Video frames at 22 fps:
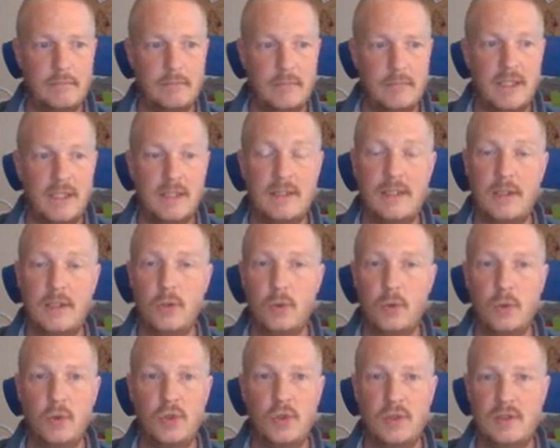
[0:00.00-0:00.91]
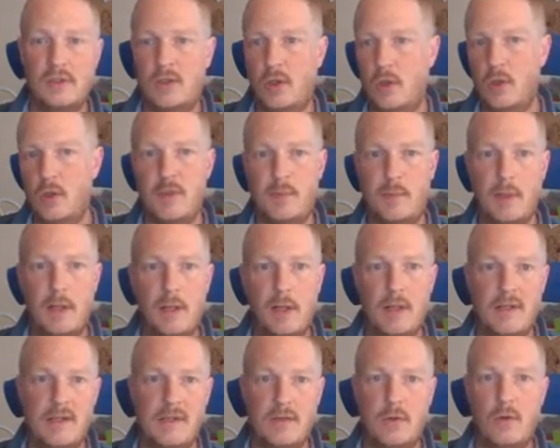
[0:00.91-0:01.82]
institutions,
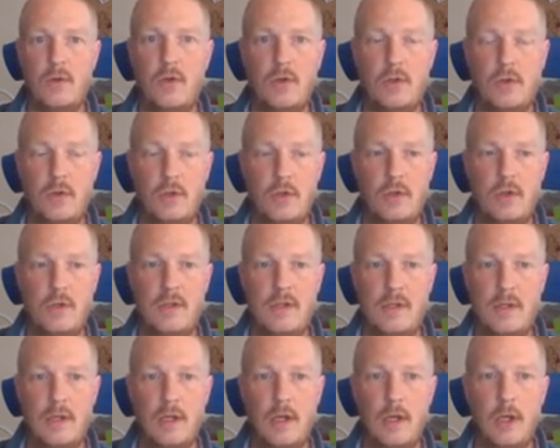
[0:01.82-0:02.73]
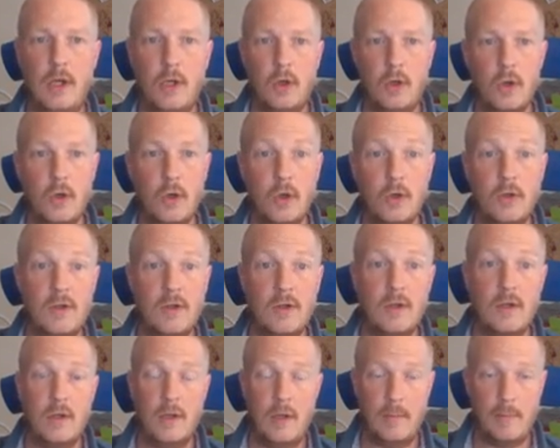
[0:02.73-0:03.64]
hospitals, doctors could,
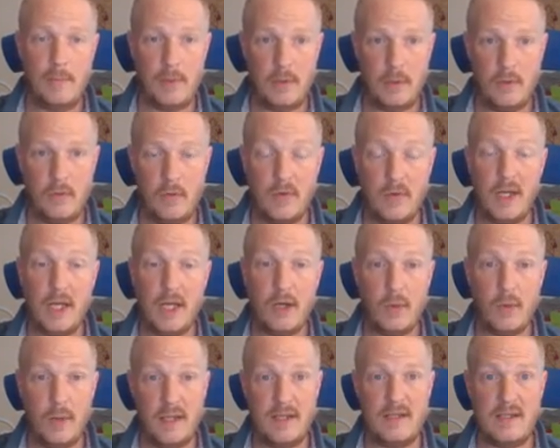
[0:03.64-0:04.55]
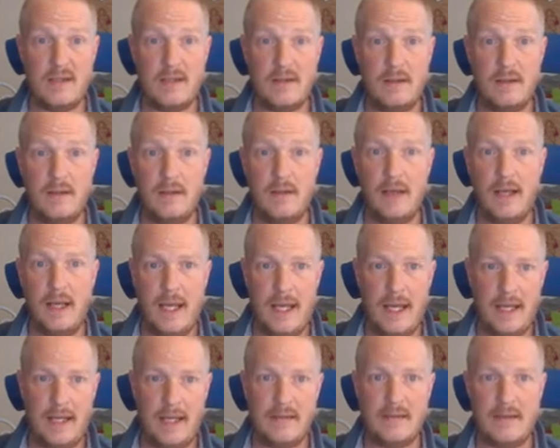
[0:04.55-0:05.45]
upon request,
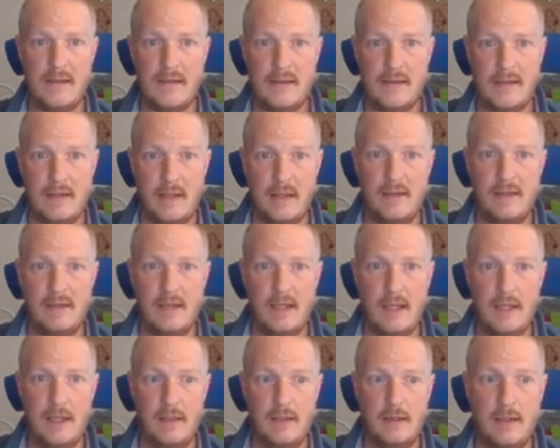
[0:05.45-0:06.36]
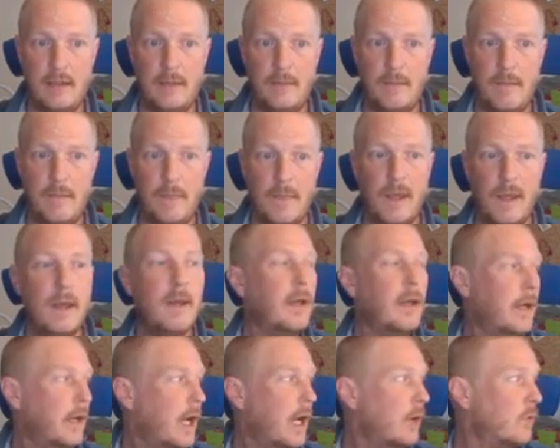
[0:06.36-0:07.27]
access that data.
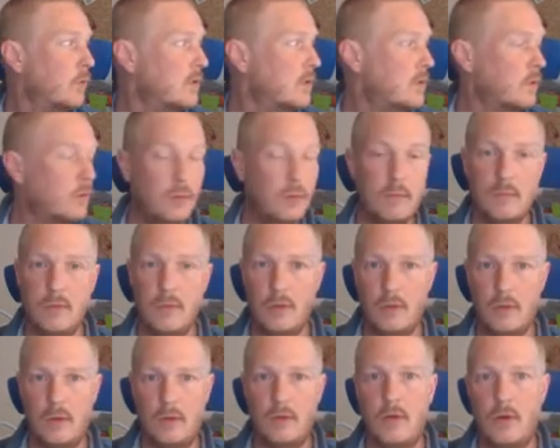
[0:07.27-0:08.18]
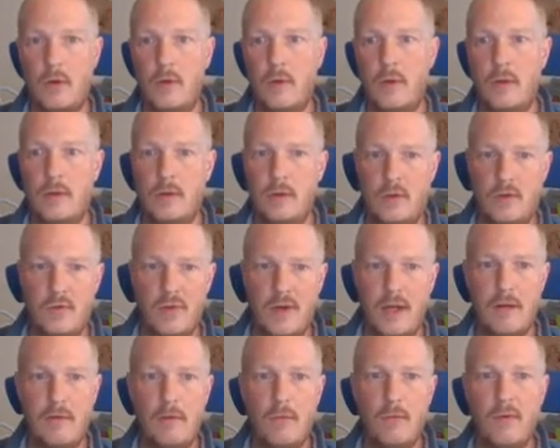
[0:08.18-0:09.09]
Now assume you're going on
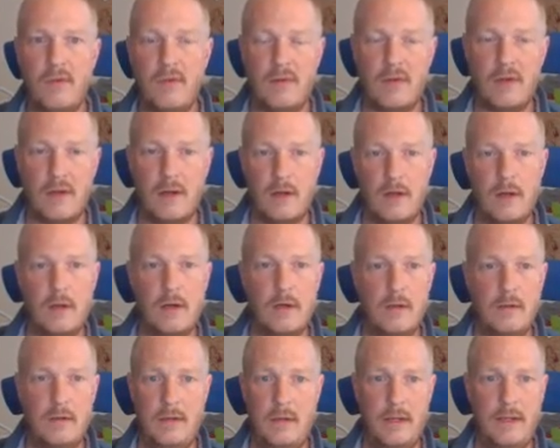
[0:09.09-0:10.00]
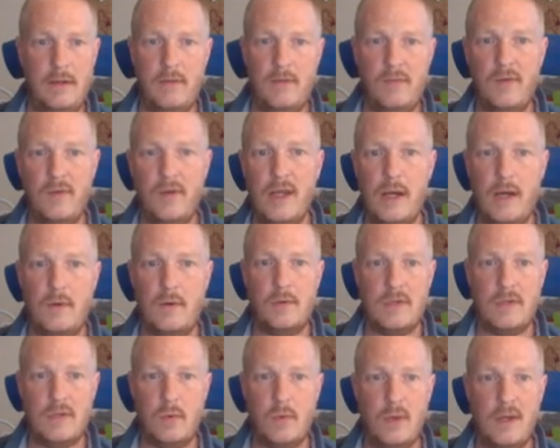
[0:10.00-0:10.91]
travel with a car, like 3
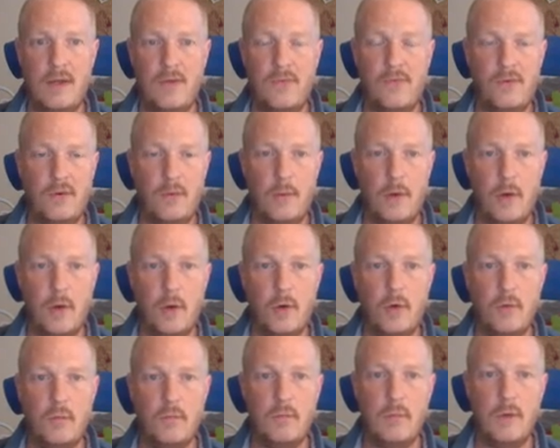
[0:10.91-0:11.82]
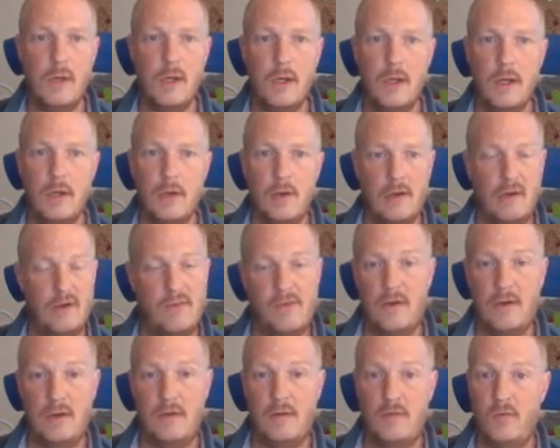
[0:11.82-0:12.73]
hours away from home, you have
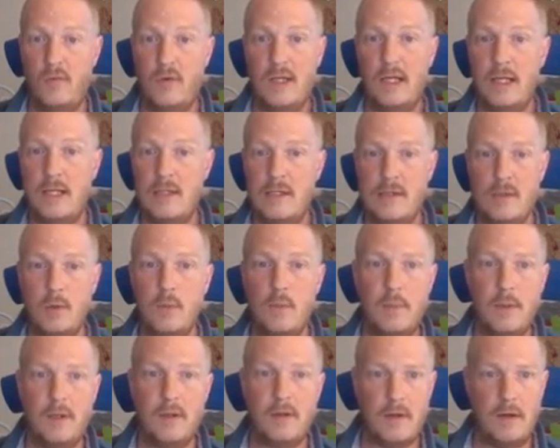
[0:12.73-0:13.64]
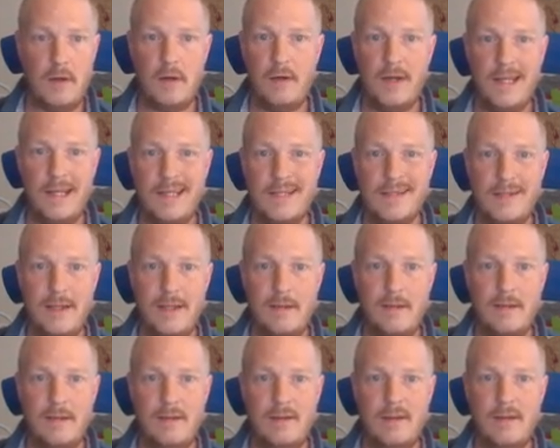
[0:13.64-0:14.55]
a really stupid car
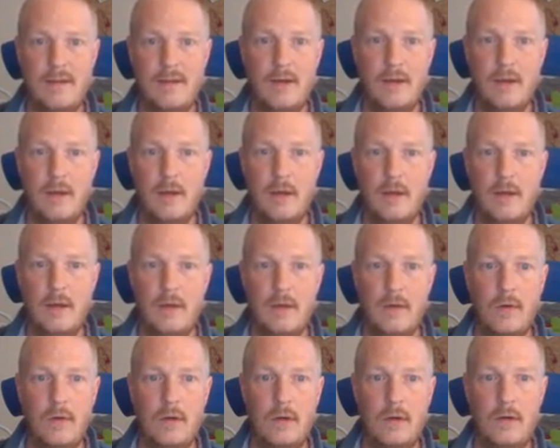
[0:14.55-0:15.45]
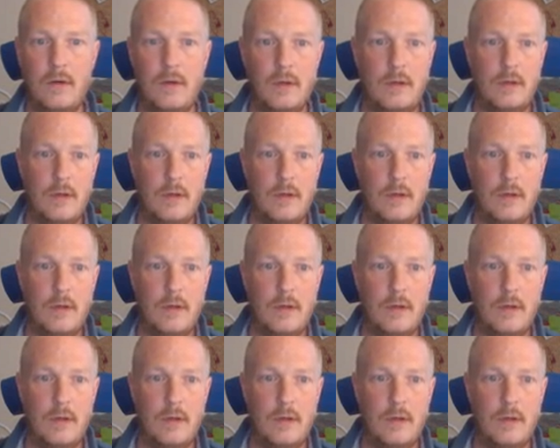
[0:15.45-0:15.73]
accident, you're